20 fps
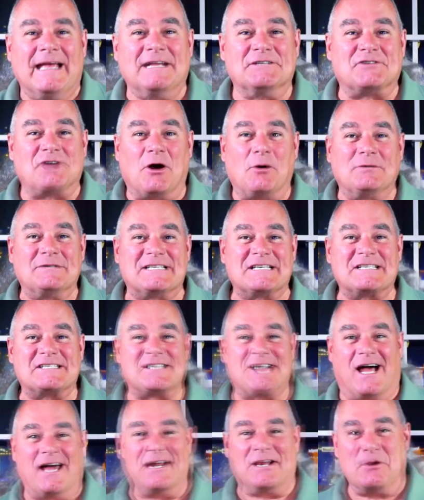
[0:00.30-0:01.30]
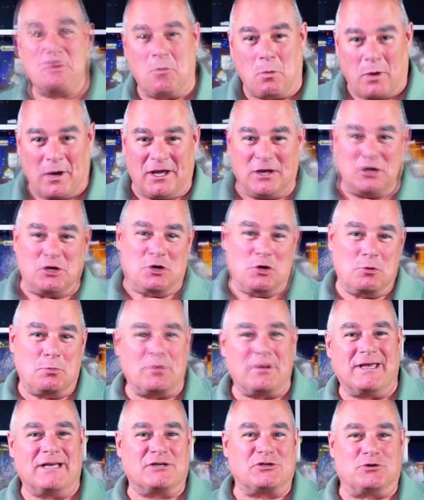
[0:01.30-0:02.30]
It's always exciting when
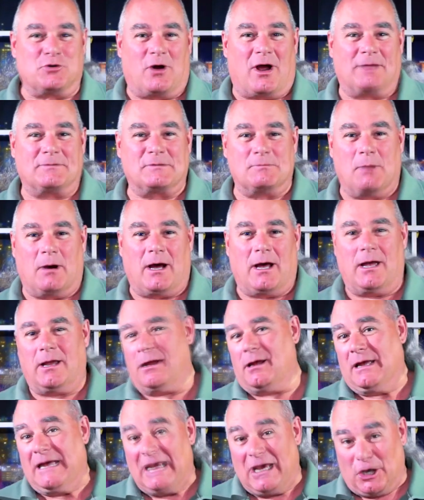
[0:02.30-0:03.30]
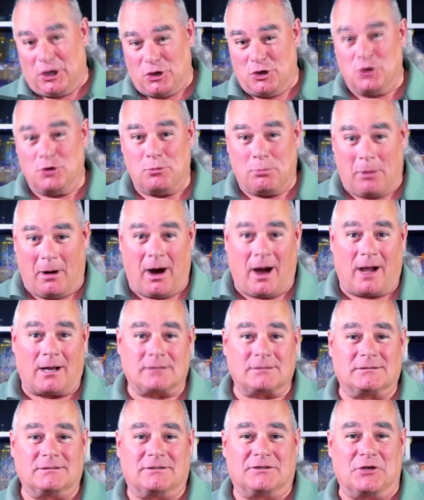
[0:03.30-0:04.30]
UPS drops by a new
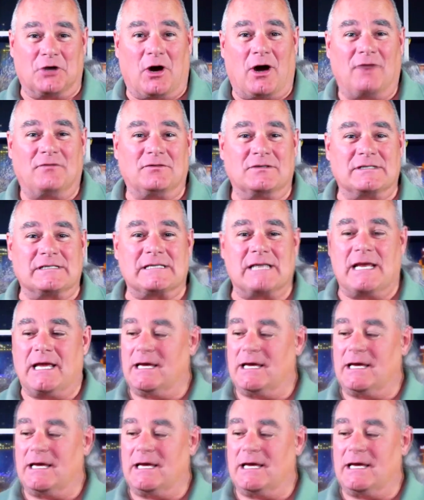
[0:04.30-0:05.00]
box at the office,